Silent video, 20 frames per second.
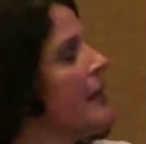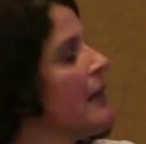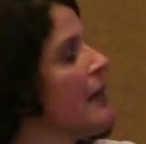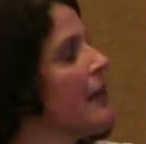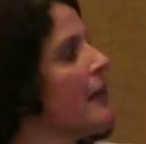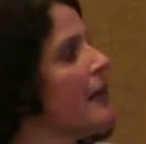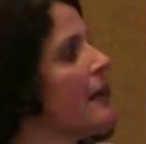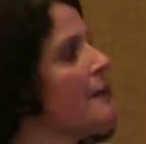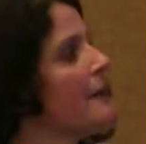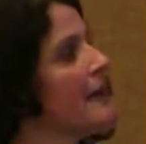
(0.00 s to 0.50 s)

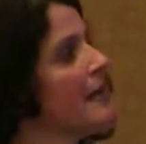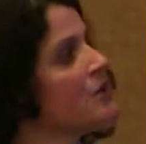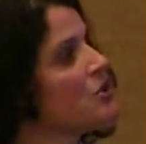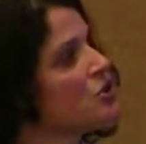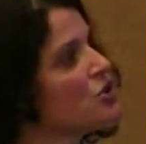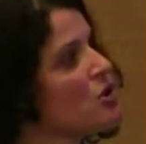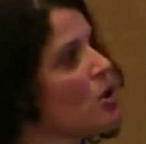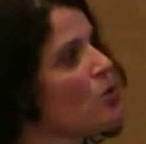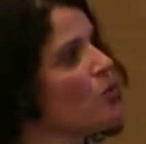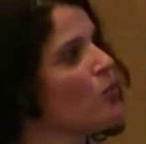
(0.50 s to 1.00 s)
And
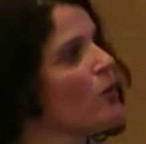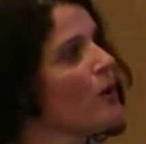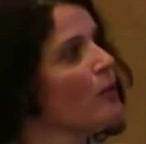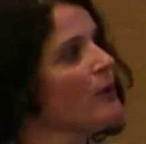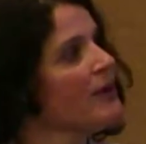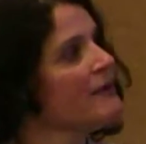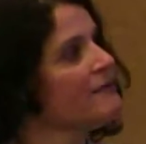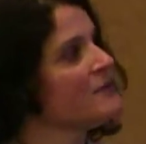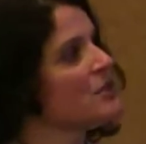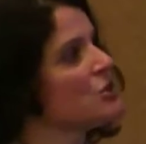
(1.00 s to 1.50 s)
so what
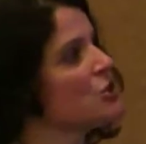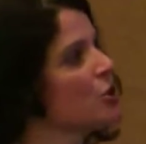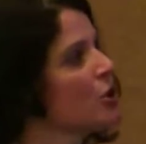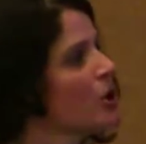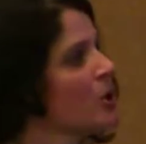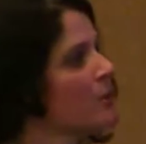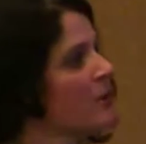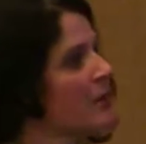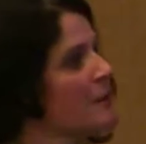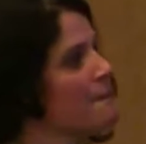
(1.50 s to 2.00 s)
we have
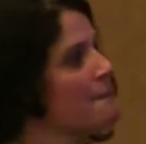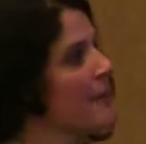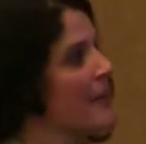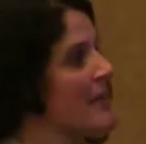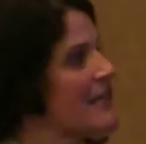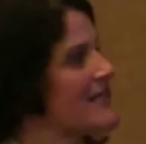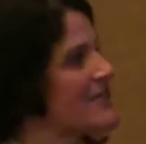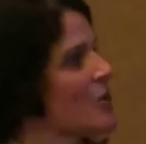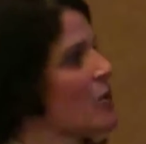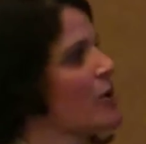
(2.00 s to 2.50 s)
determined
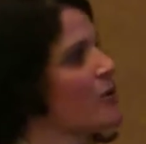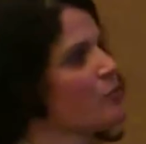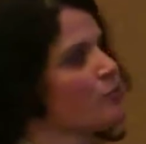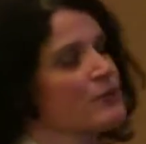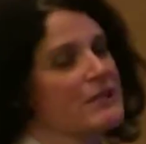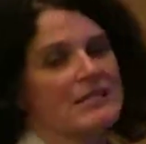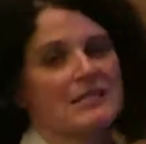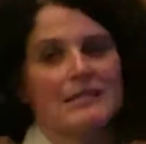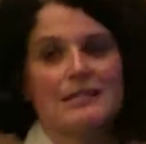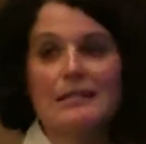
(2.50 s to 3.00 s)
based on
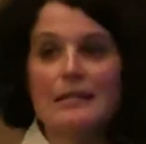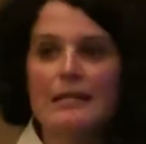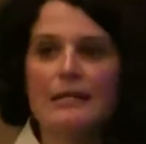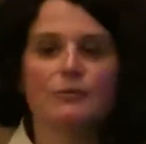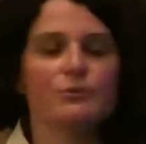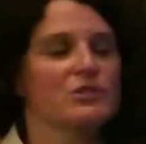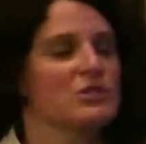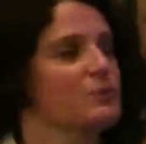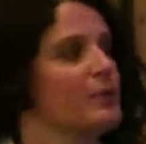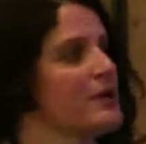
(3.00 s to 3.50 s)
risk need
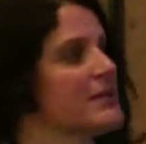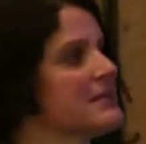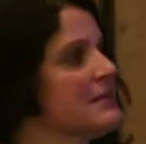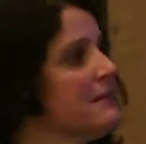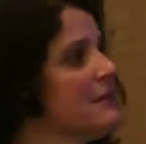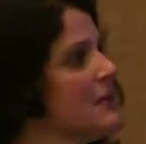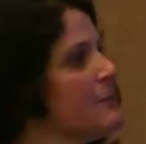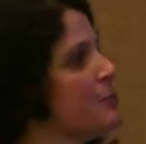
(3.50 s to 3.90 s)
responsivity